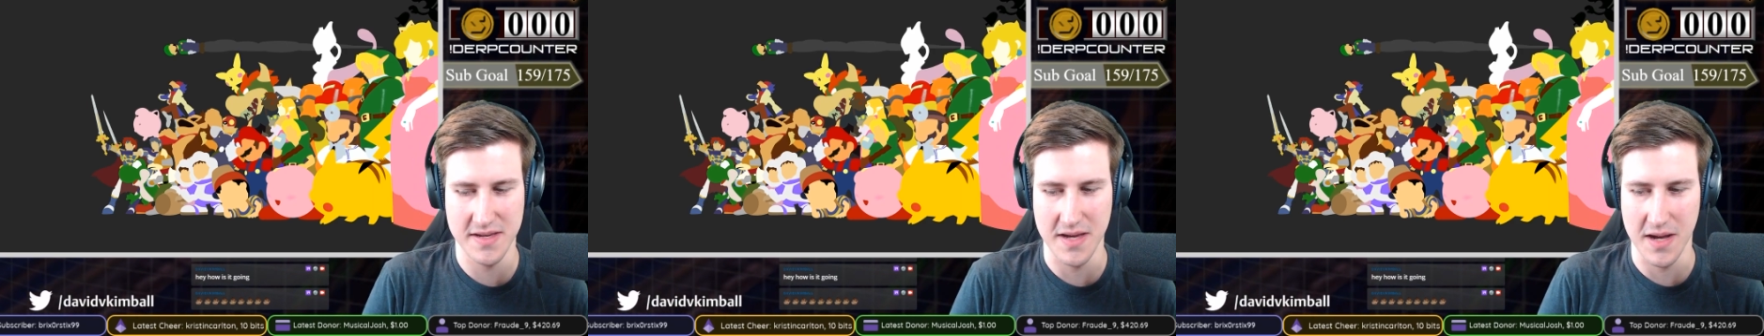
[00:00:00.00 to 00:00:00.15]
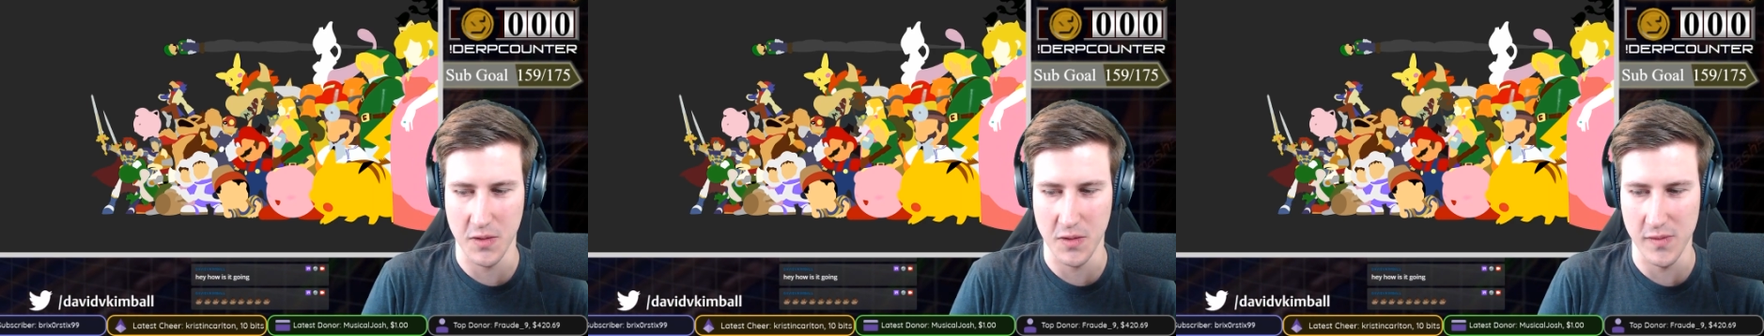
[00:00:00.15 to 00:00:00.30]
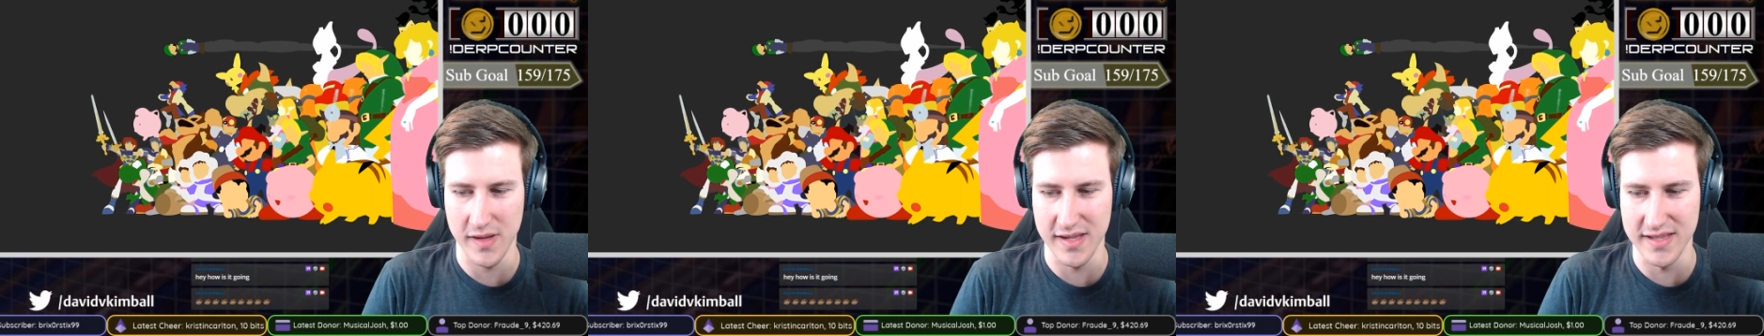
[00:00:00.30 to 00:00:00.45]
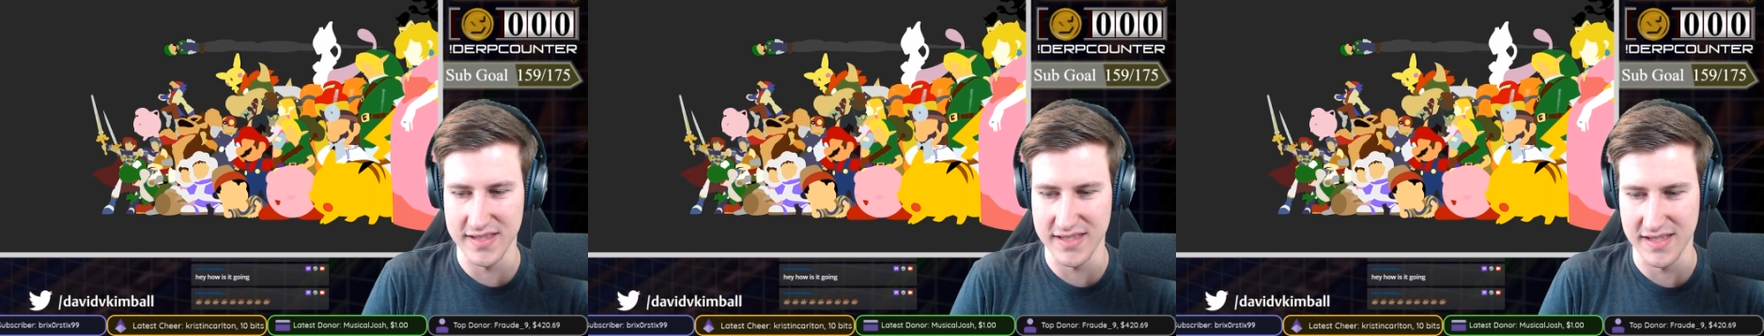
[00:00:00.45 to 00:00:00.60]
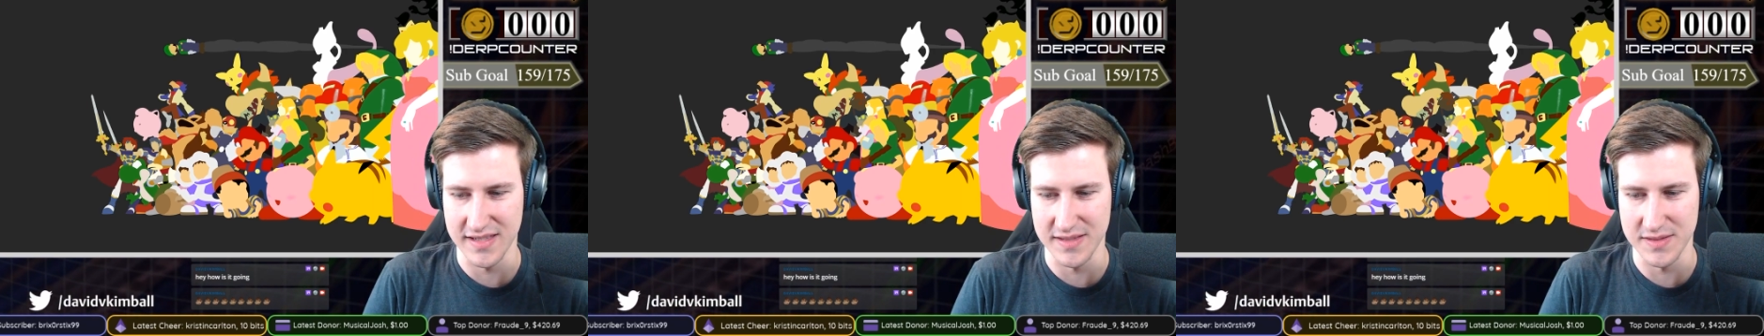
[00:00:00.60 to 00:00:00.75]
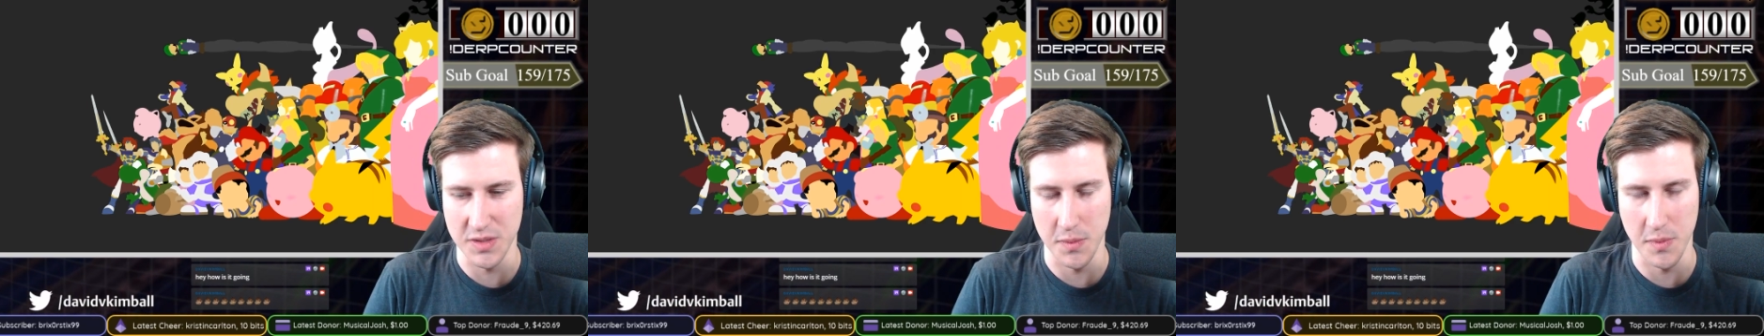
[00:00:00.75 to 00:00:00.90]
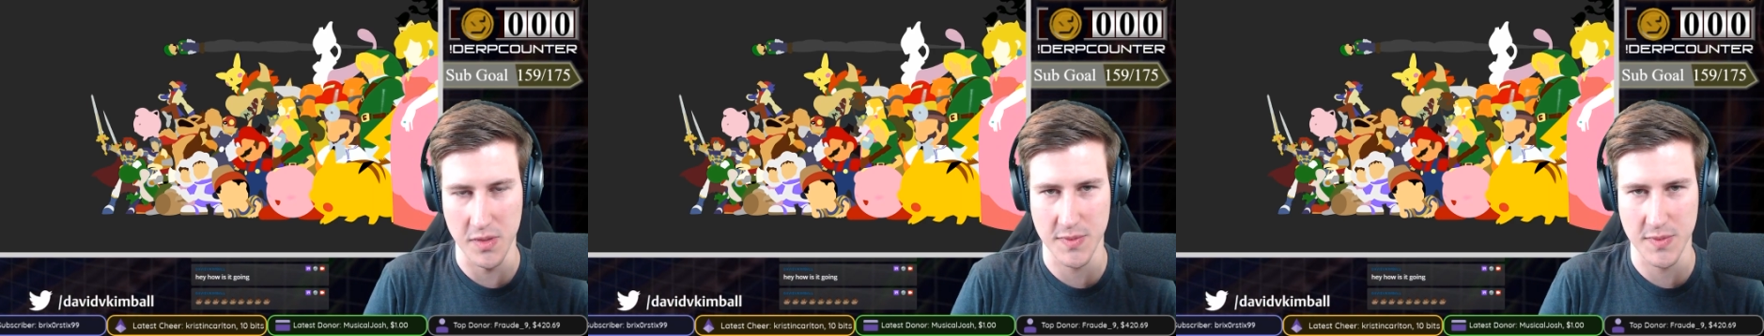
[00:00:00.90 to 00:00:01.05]
Kong wins in
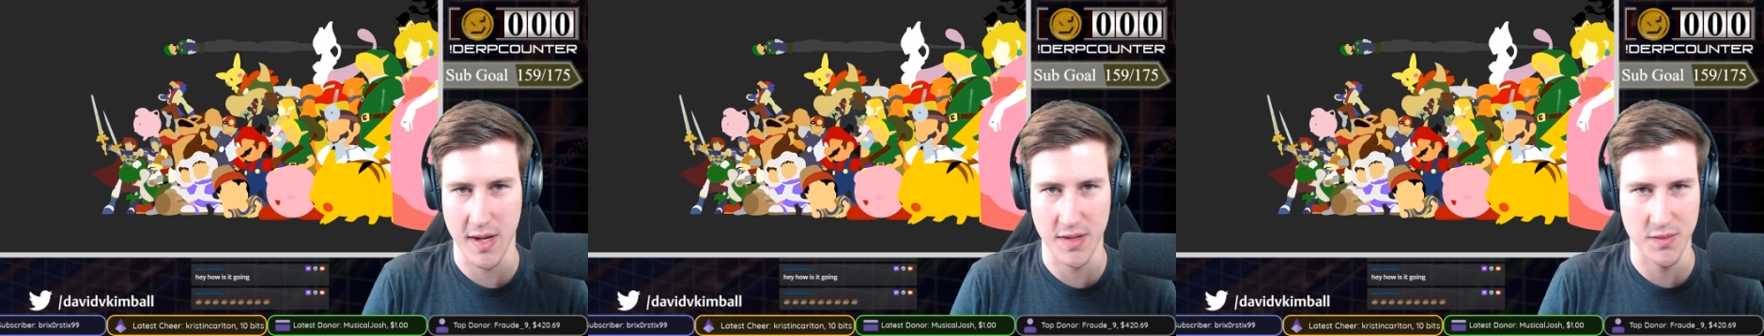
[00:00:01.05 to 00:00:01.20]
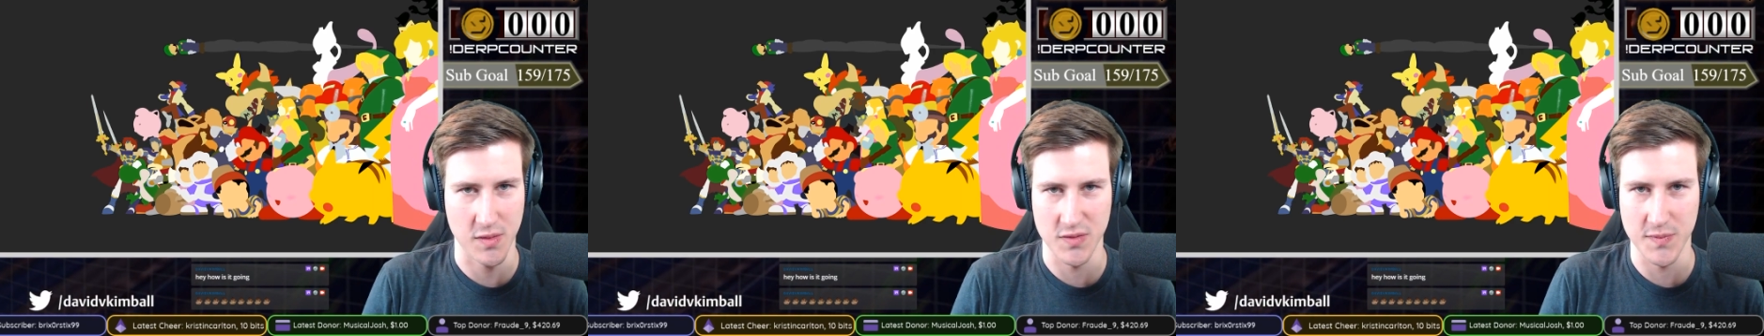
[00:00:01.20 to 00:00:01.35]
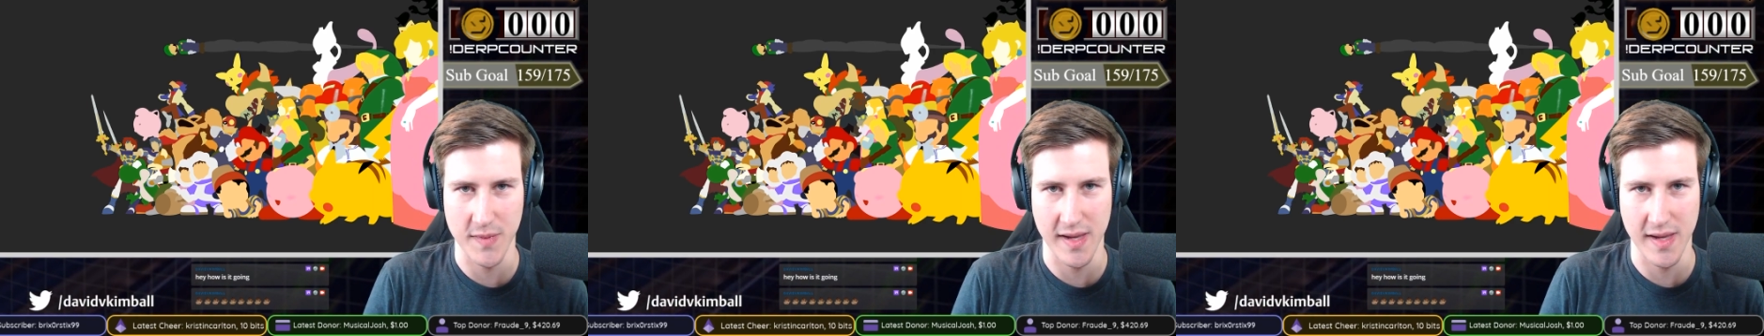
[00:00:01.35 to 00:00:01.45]
Super Smash Bros.